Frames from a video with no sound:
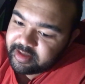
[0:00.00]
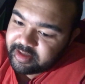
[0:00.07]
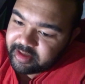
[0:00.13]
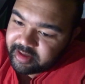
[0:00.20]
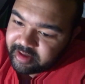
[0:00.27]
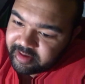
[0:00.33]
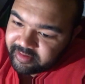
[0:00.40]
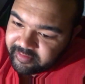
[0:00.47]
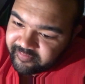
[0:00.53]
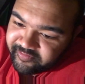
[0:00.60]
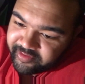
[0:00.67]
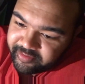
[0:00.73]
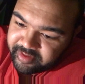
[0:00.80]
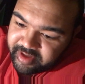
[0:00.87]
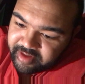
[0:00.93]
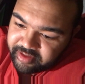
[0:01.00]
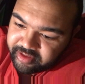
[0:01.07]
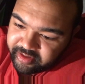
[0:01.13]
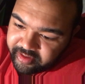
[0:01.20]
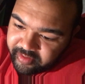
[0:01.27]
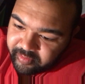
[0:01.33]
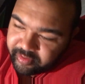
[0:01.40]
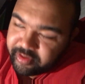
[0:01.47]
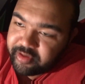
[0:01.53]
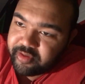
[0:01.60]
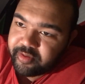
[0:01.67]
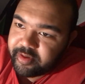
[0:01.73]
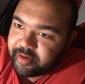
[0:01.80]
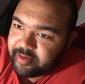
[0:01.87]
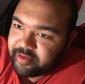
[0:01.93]
the votes necessary was
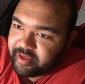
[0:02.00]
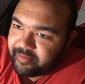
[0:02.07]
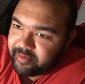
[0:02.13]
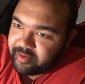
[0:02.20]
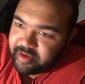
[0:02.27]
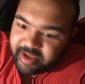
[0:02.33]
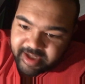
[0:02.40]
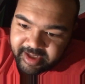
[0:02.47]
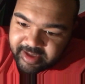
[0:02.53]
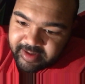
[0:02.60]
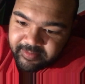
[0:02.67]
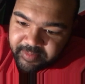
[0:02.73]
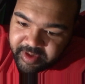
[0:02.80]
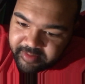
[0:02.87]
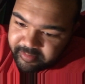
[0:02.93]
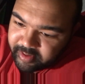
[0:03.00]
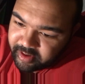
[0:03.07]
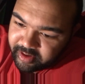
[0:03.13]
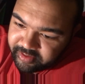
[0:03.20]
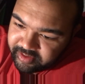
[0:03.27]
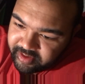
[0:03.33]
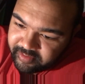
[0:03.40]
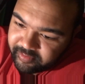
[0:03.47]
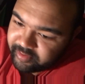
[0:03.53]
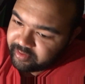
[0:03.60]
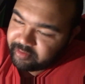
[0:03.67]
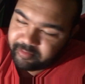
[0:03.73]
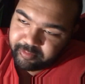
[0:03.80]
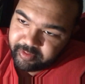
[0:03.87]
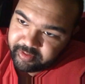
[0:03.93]
217. McCarthy
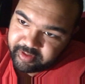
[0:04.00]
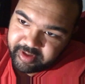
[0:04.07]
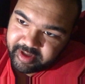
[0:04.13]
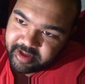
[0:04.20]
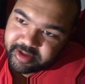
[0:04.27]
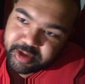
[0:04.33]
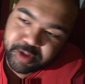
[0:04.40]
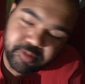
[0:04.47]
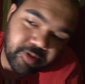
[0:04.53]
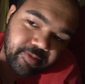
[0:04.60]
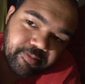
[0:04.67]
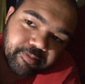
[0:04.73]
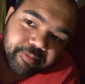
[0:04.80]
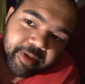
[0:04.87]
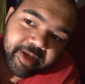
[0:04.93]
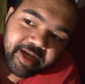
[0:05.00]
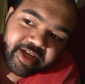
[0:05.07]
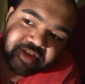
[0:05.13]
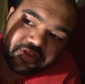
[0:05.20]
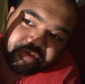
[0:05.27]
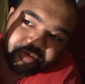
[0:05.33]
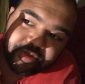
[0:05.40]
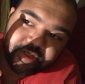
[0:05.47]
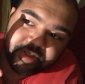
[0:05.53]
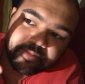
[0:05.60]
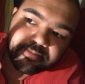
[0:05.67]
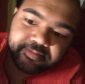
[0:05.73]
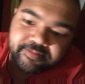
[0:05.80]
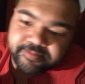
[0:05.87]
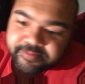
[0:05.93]
was once again short by 3.